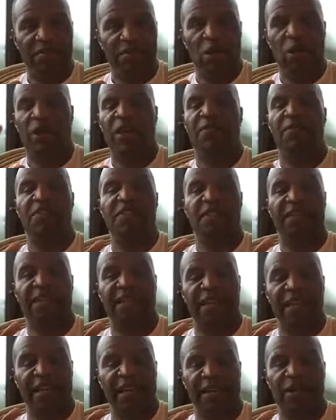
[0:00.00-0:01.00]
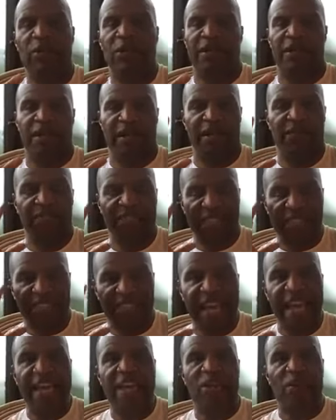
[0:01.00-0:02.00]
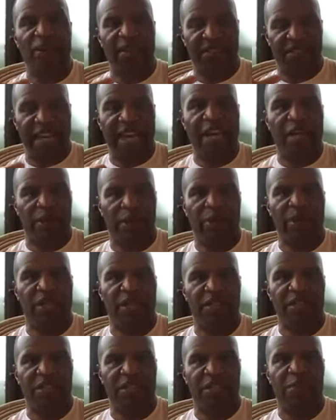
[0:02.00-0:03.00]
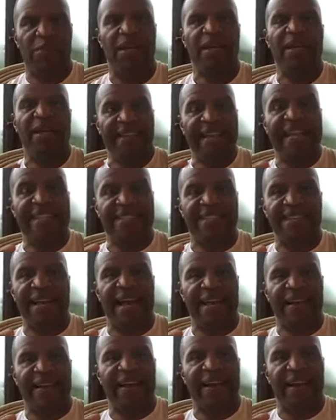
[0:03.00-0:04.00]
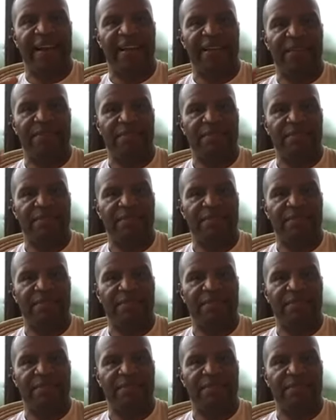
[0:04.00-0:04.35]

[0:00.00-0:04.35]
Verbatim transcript: no, if it's a it, well, yeah, if it's a taker and a taker in a relationship, that's psychotic.